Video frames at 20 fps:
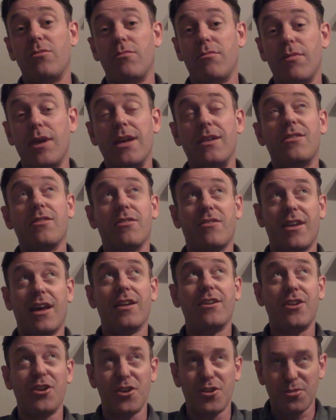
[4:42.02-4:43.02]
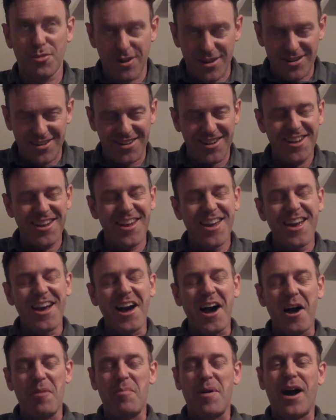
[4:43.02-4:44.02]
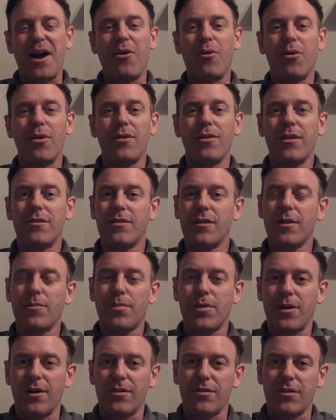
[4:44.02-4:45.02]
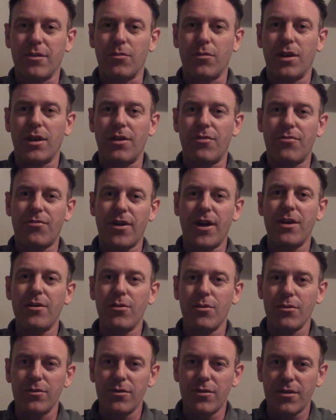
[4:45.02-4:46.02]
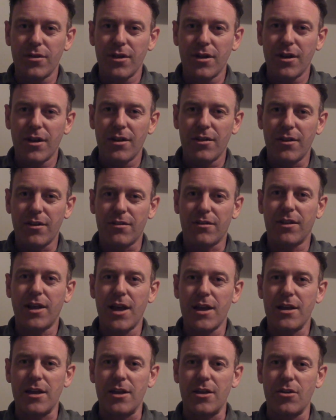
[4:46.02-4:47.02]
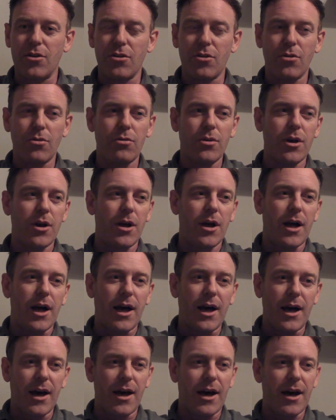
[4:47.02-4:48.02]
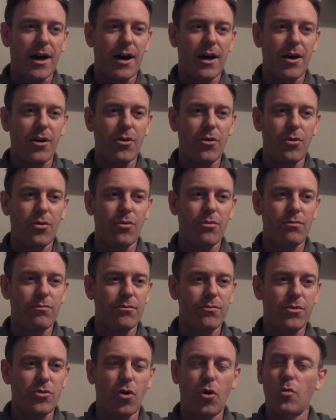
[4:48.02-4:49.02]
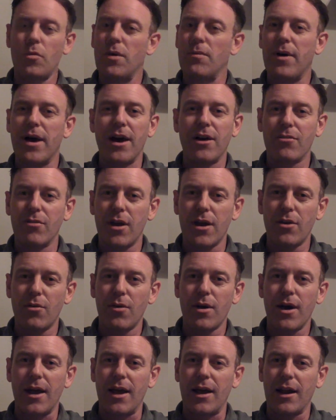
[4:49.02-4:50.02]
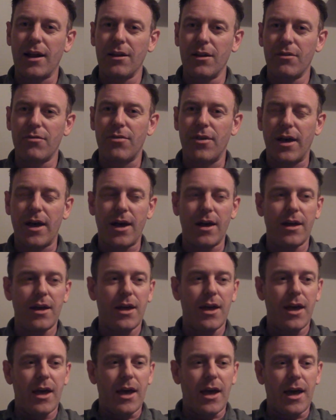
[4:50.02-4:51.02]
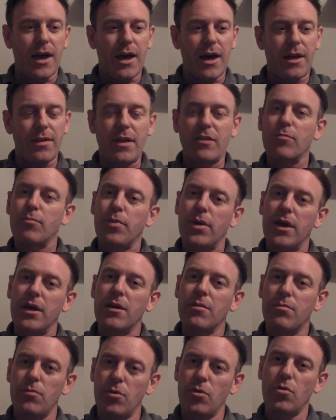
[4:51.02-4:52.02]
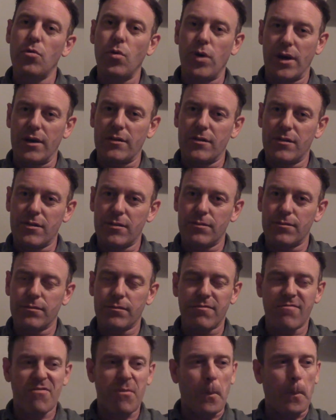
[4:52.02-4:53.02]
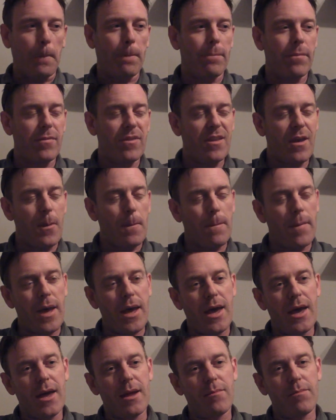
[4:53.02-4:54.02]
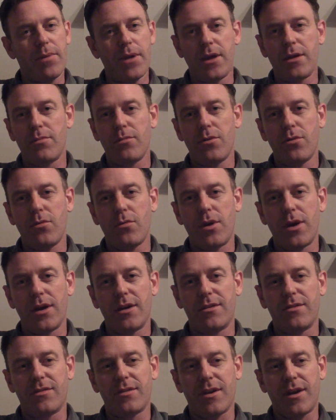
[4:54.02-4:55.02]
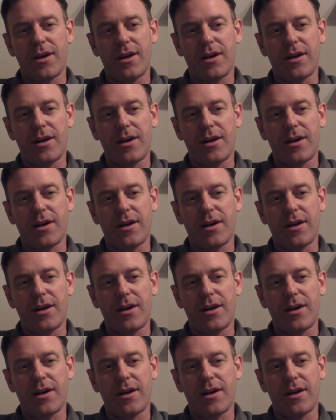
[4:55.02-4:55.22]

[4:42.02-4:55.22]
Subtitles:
me to tell you about this other person. Well, I found this lady who called me back right away, and I love that. And that's Pink Moon Wigs. And Pink Moon Wigs,